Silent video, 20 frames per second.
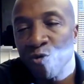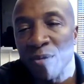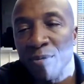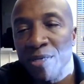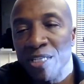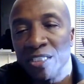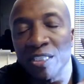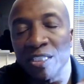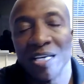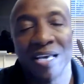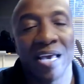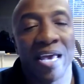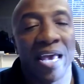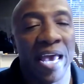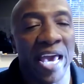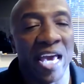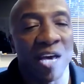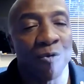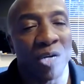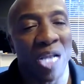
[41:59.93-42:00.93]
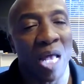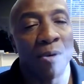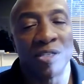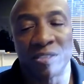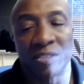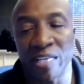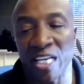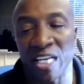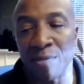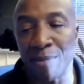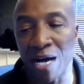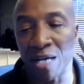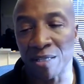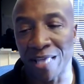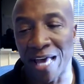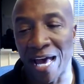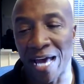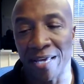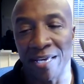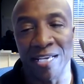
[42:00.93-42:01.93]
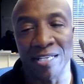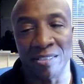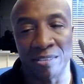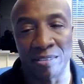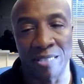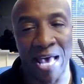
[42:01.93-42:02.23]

women's. And what I would say about that is